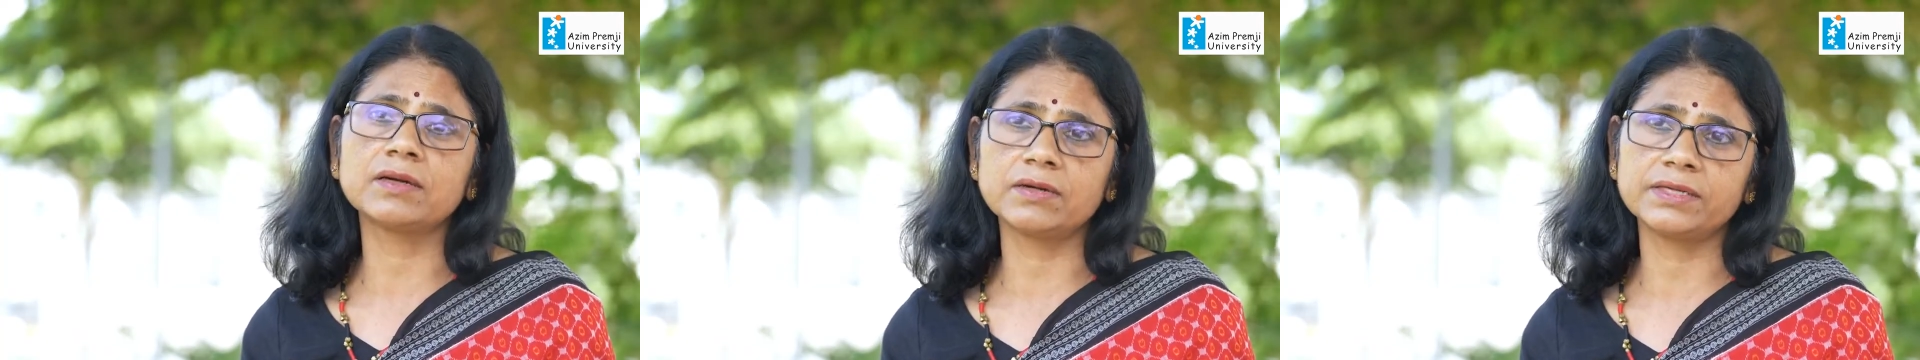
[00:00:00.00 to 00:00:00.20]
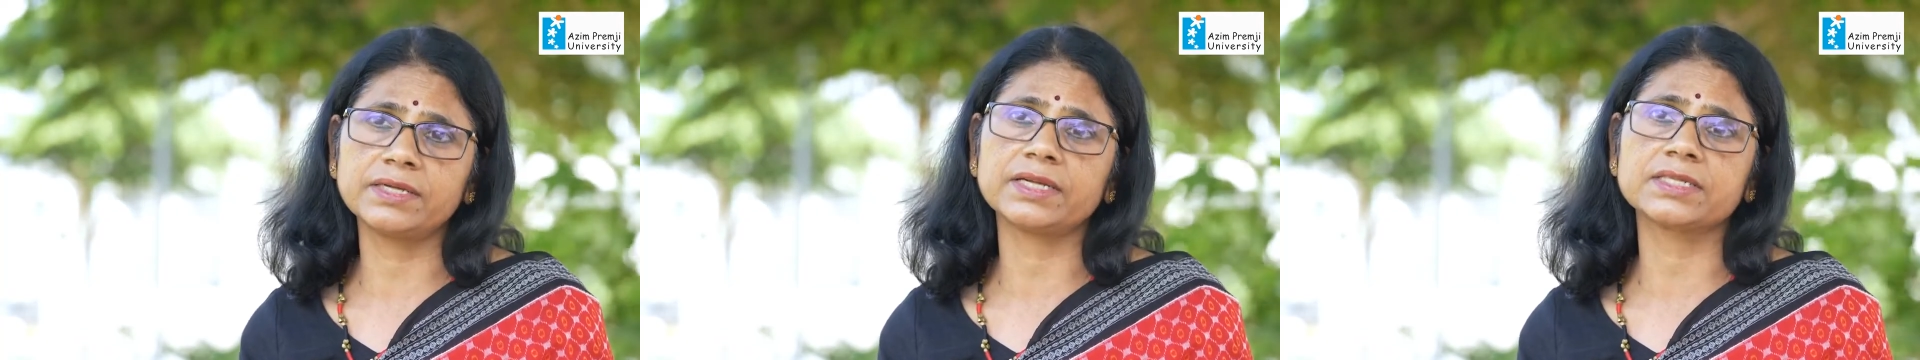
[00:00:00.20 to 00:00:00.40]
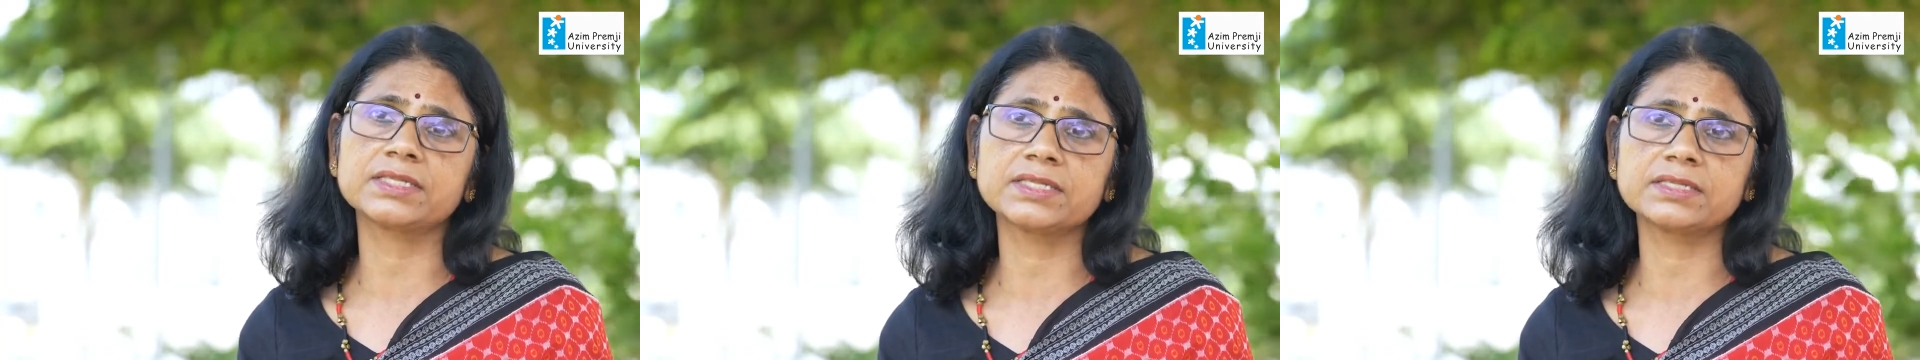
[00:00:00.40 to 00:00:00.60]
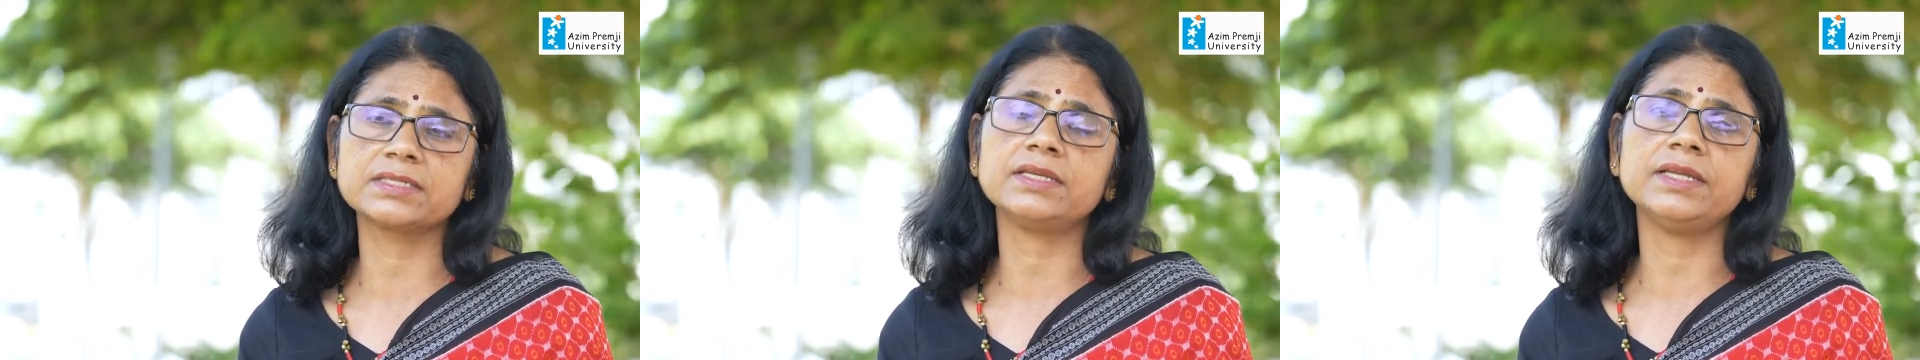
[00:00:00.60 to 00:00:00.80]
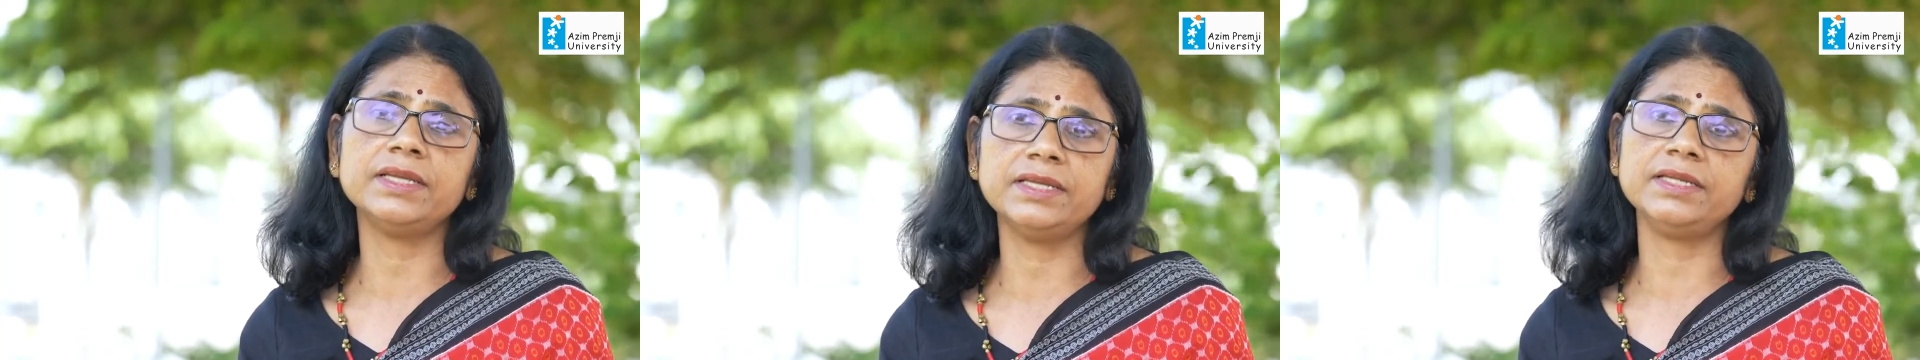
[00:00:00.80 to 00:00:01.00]

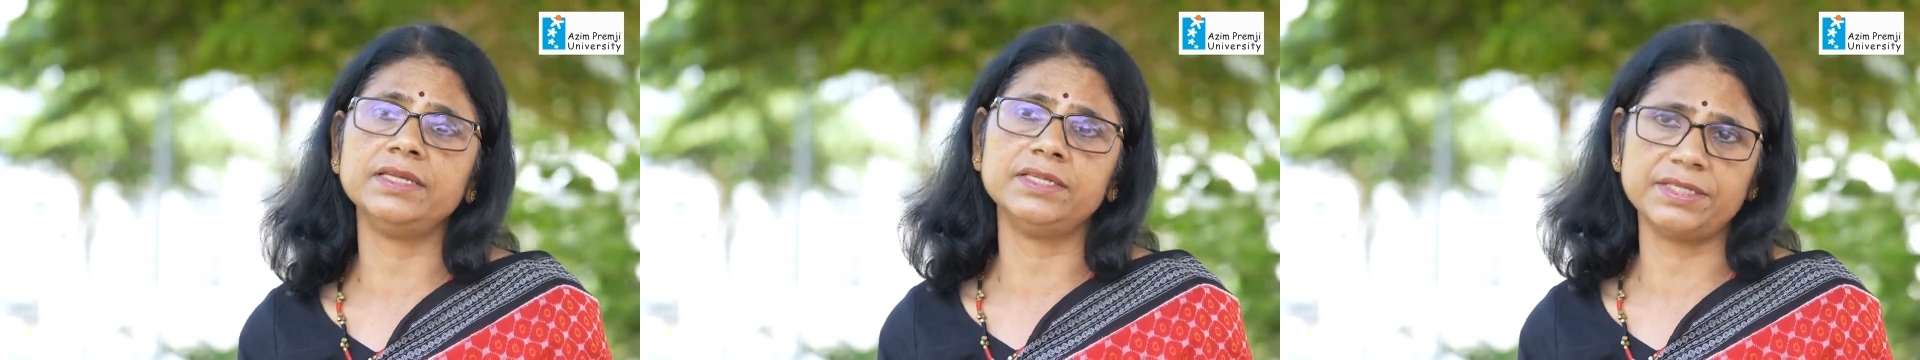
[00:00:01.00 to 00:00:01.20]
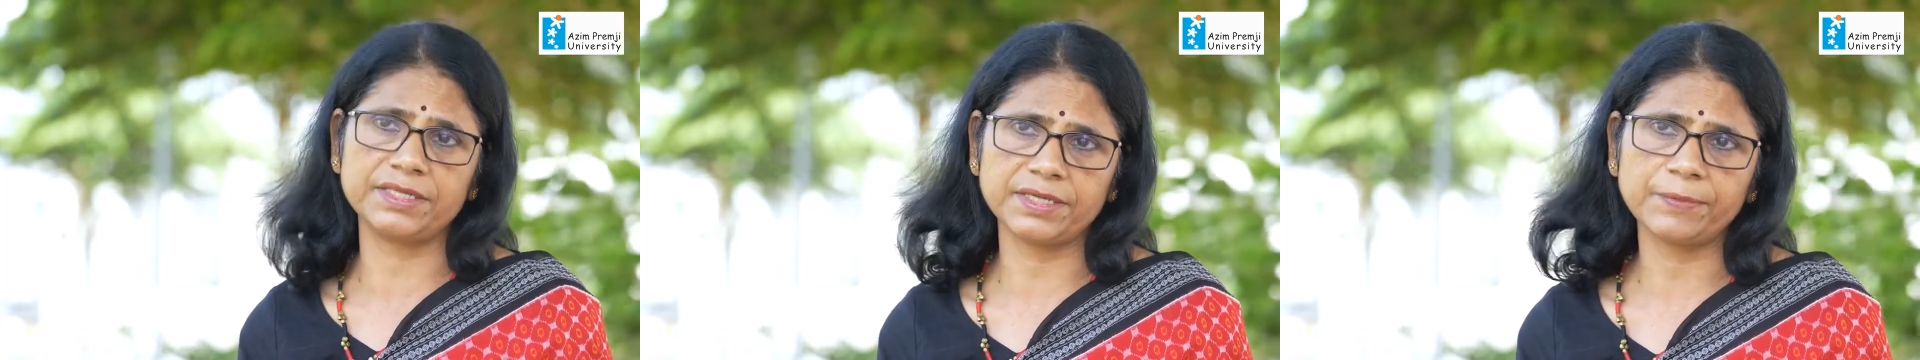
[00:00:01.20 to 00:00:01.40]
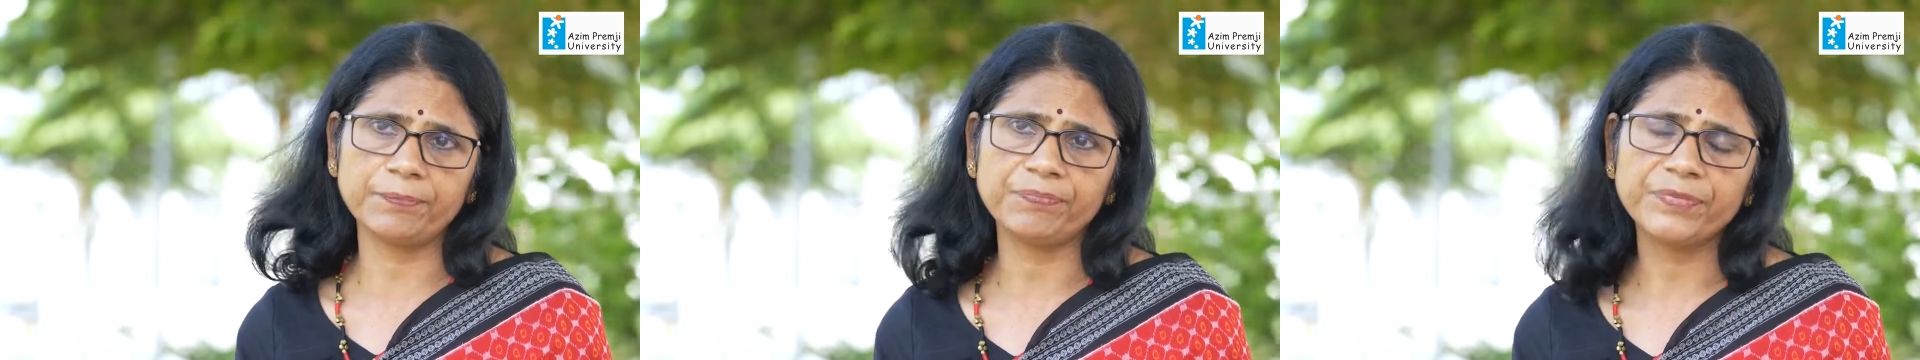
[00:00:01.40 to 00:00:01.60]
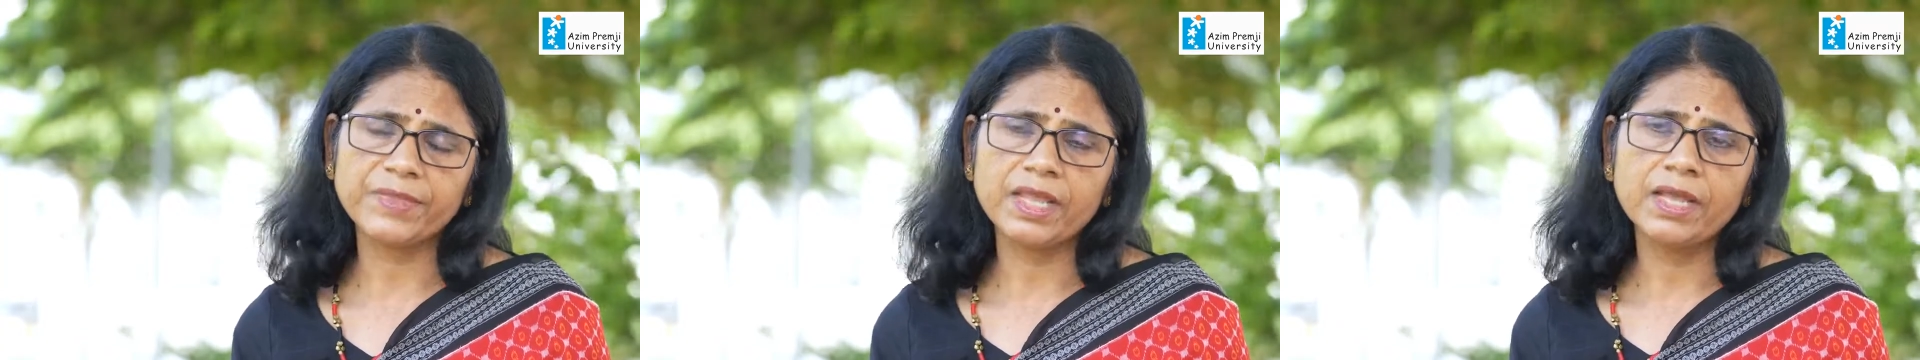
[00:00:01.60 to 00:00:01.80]
contexts in India.